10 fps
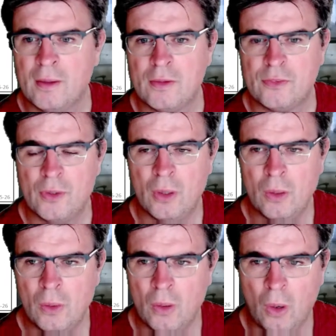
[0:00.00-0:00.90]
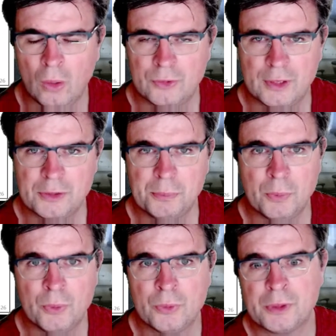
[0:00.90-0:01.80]
So all such
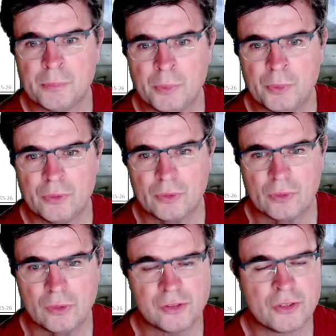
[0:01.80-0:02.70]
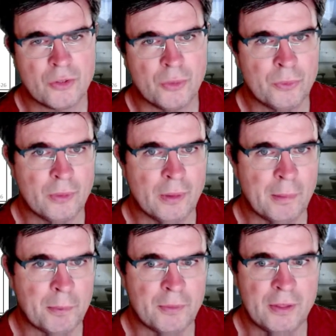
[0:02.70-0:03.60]
moves would constitute a
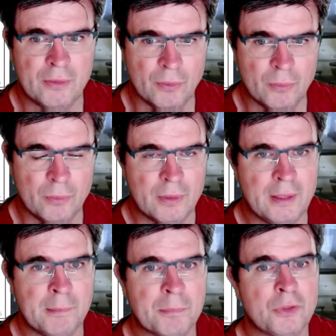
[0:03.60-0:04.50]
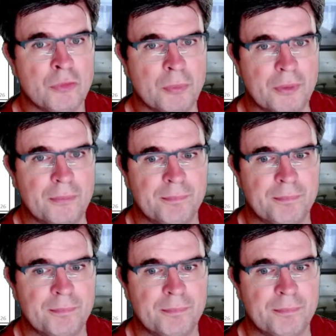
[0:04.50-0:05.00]
Pareto improvement.